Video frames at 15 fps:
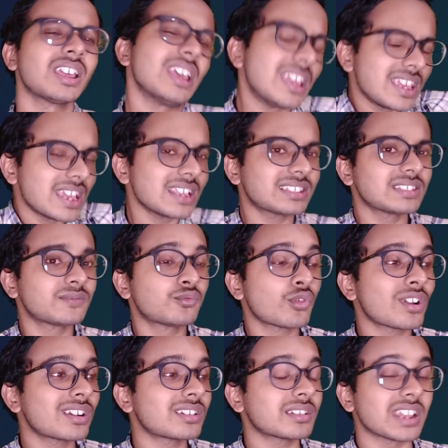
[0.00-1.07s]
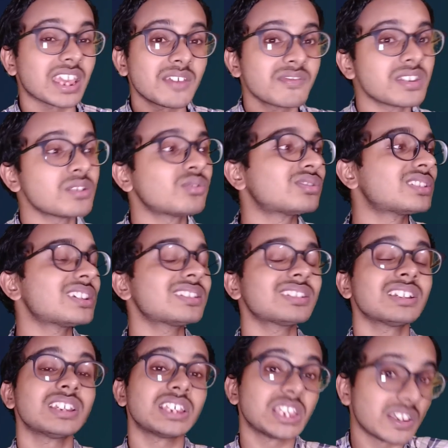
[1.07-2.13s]
Yes, if you are heavy user,
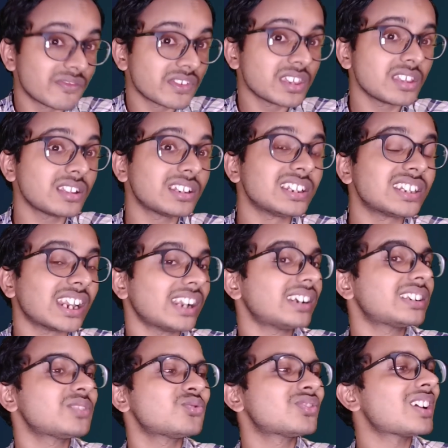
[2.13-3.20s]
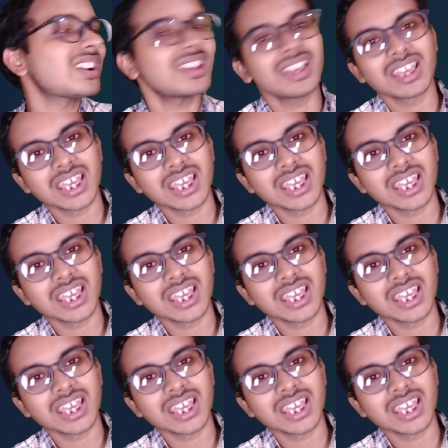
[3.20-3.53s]
heavy internet user,